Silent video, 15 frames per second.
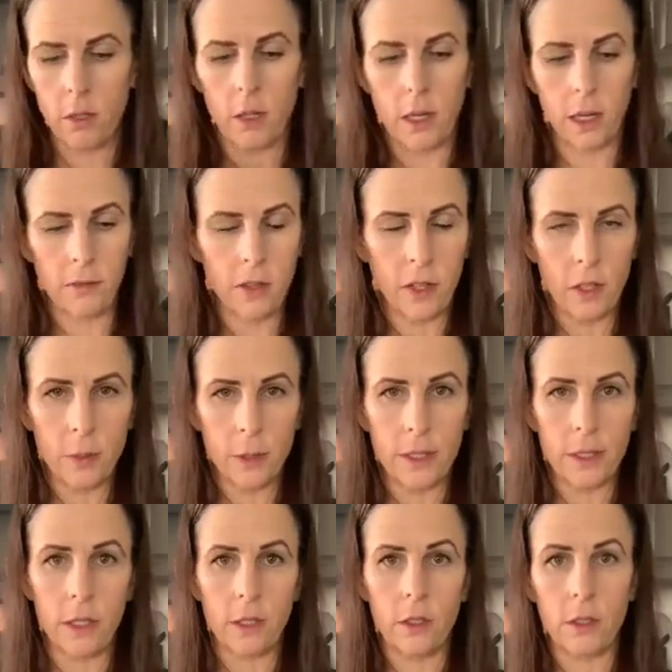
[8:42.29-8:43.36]
I'm very
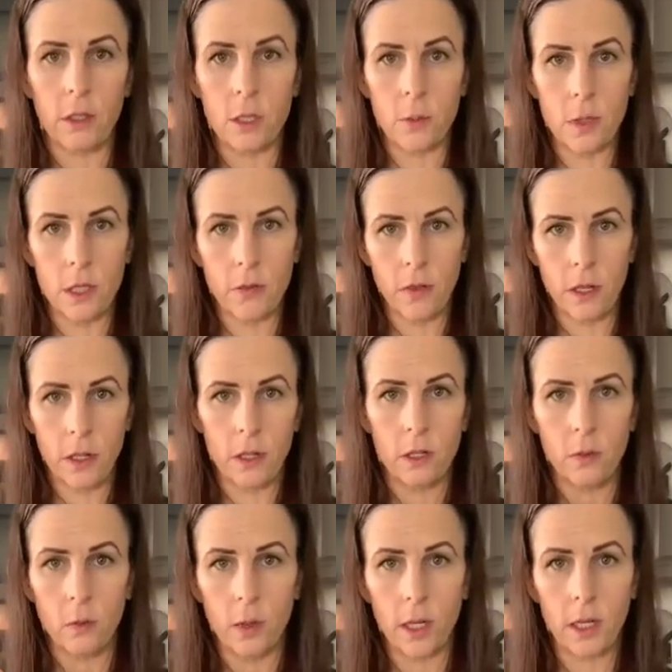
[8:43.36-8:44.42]
particular and specific
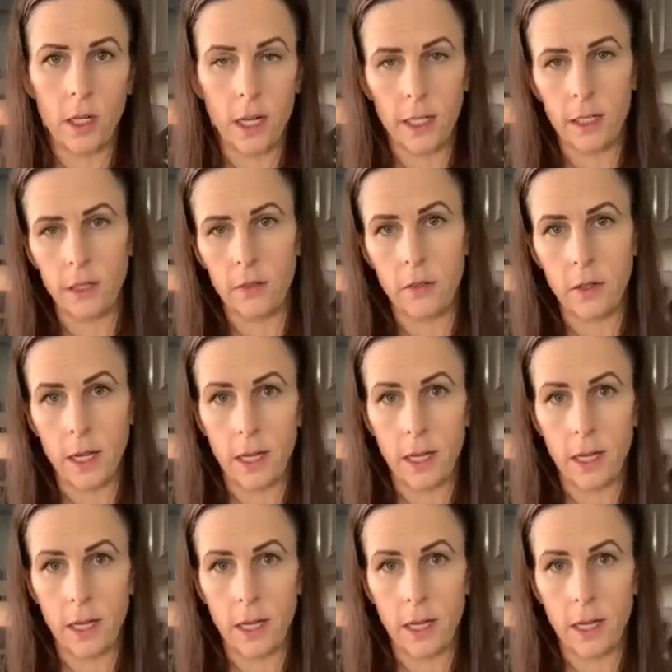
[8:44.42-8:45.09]
on what kind of